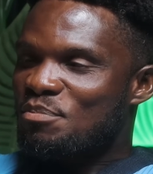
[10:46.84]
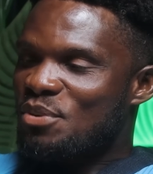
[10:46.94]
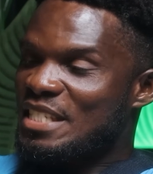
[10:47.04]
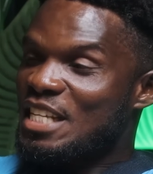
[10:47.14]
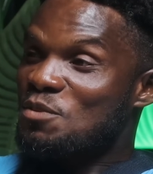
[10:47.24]

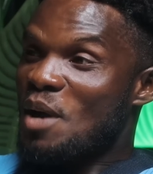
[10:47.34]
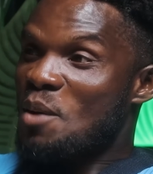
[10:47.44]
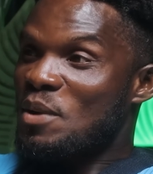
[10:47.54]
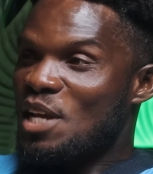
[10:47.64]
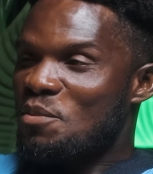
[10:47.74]
President
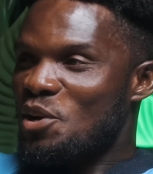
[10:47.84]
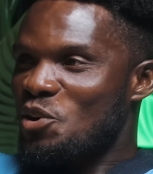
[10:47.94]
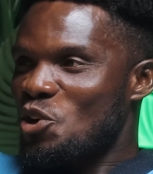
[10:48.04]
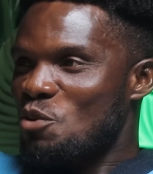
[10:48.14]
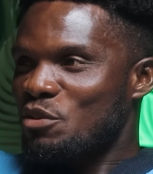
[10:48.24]
Mahama, I
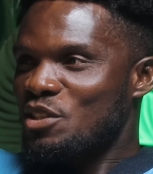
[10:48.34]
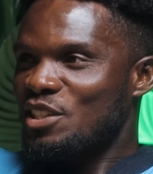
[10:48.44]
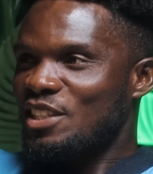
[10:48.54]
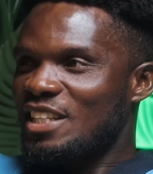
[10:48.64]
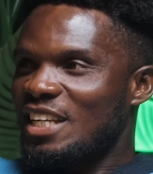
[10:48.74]
know your
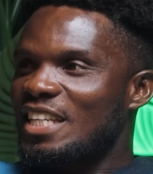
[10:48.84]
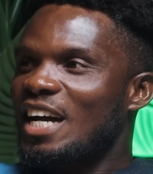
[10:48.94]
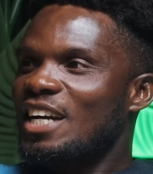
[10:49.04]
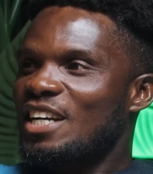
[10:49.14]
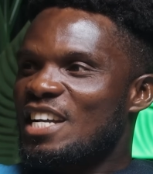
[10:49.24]
opposition
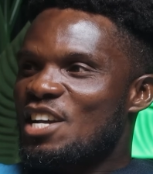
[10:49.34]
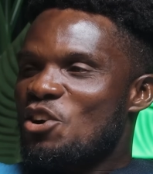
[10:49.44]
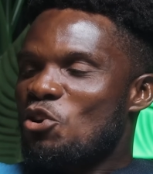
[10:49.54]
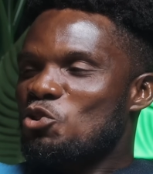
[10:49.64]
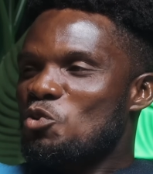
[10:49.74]
leader.
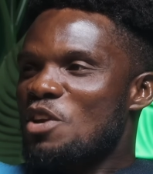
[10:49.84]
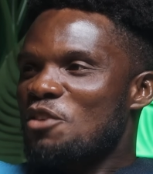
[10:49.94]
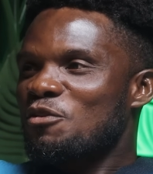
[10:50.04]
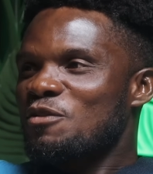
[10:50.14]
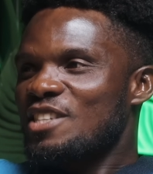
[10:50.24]
Also me
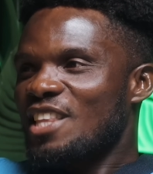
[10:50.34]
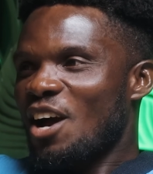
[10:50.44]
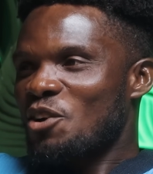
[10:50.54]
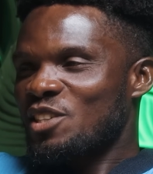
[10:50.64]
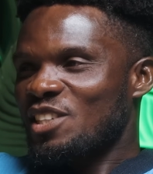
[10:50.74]

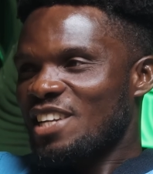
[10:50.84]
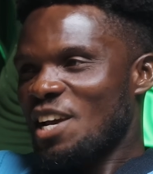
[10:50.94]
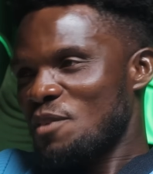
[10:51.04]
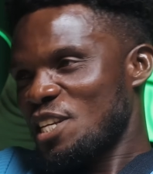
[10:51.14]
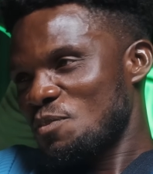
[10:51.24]
50,000.
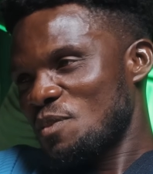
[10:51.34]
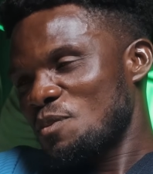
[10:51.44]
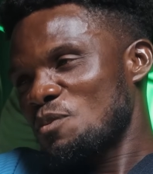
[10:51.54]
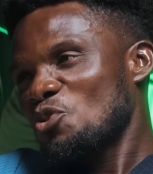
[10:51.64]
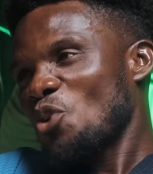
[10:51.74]
I mean, it's me
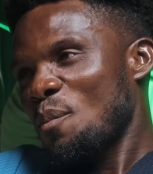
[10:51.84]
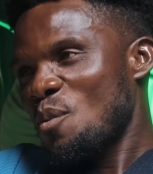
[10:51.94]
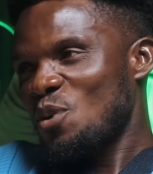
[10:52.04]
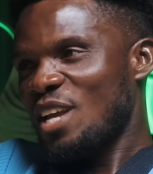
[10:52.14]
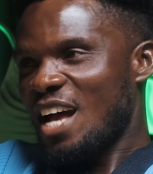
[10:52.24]
the
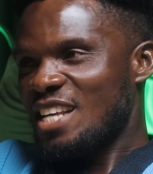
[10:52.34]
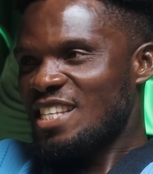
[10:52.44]
Abubo ya